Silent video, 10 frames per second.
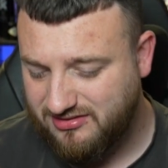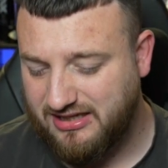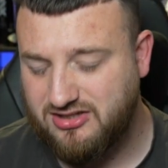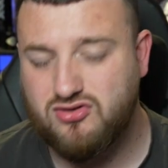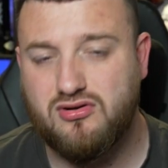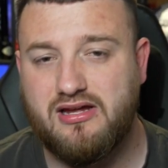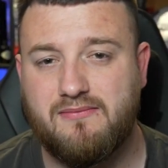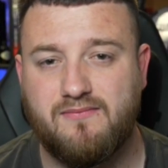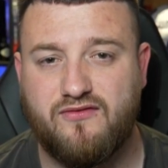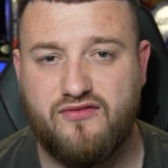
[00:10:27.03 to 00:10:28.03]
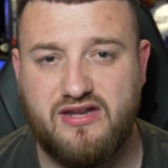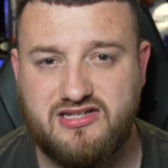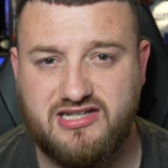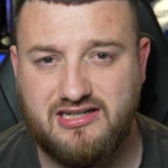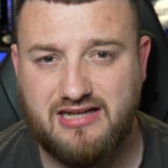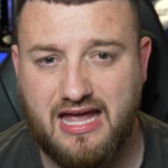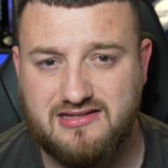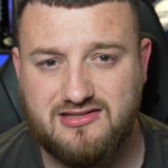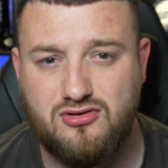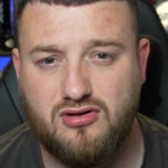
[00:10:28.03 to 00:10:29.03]
enjoy it finishing
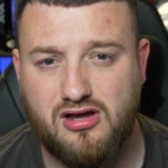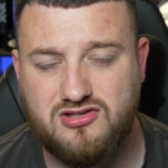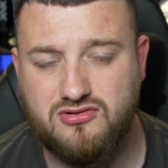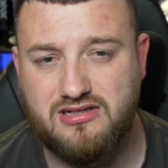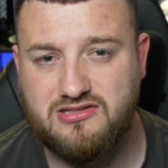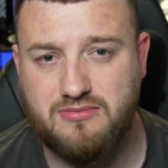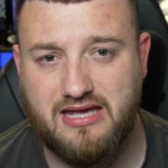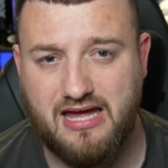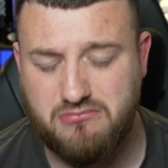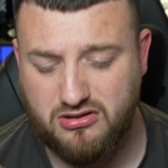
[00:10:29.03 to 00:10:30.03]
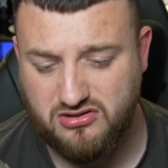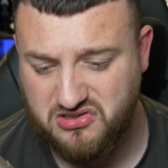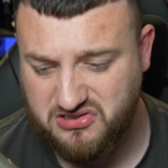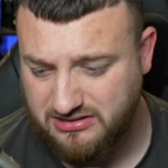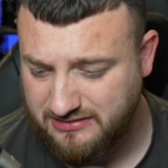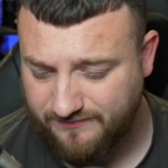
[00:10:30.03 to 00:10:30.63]
against Newcastle this weekend, because